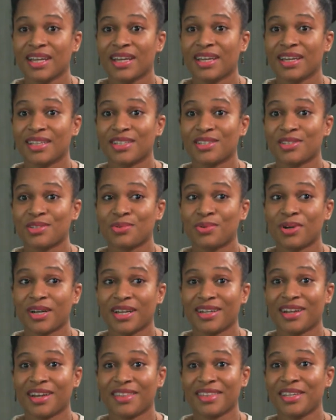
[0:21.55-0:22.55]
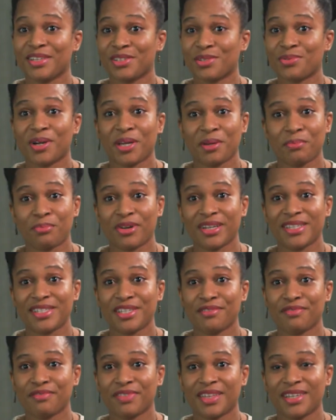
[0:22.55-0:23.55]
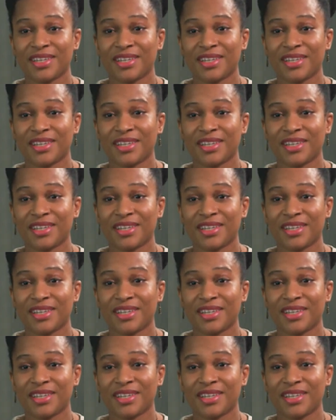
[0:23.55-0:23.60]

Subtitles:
I think it's quite impressive.